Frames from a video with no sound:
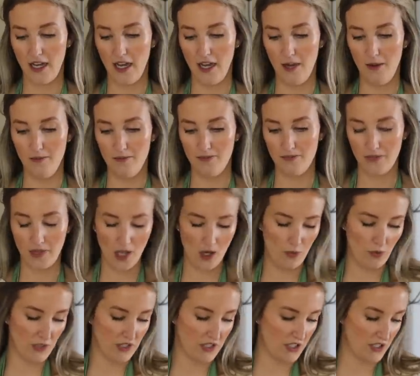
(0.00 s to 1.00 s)

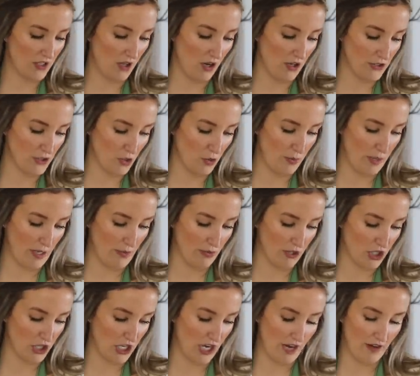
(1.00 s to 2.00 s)
Oh, this is also
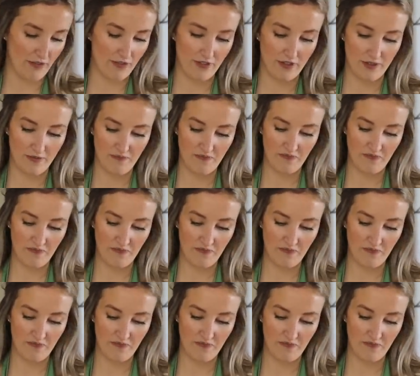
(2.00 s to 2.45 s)
Pampered Chef.